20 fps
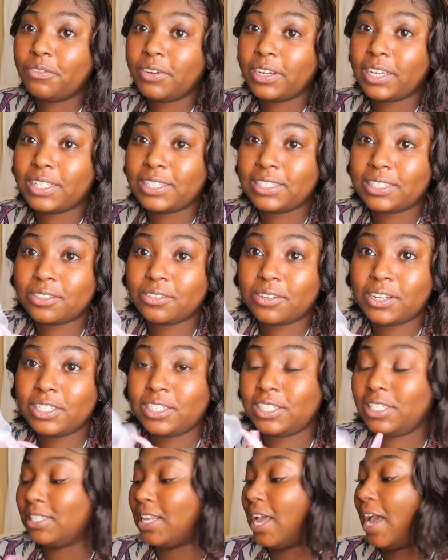Freaking
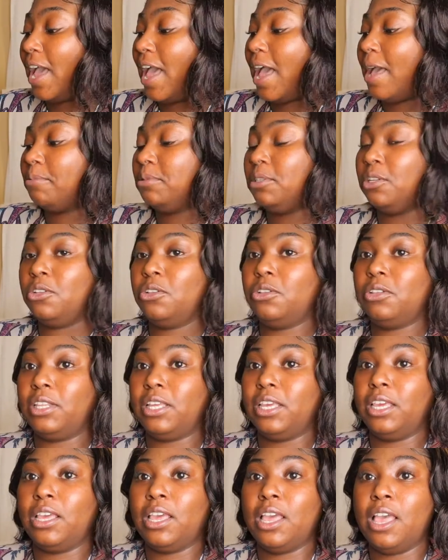scrunchies. I
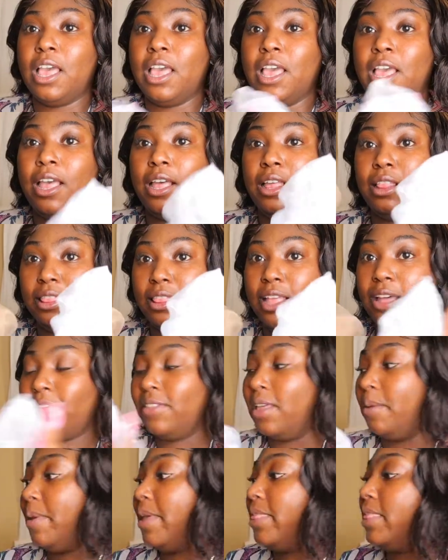absolutely love
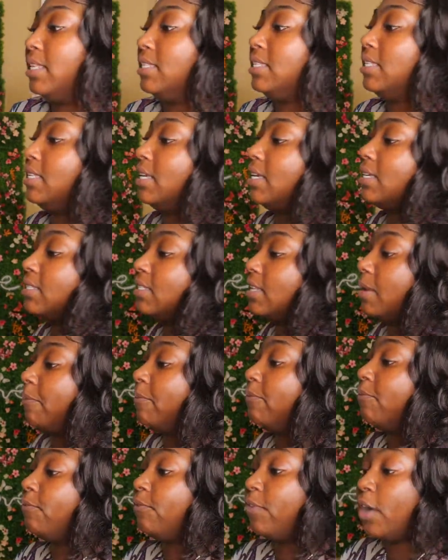them. And then to take a
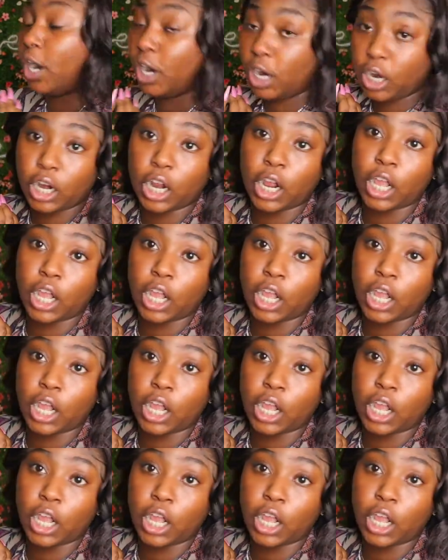step further,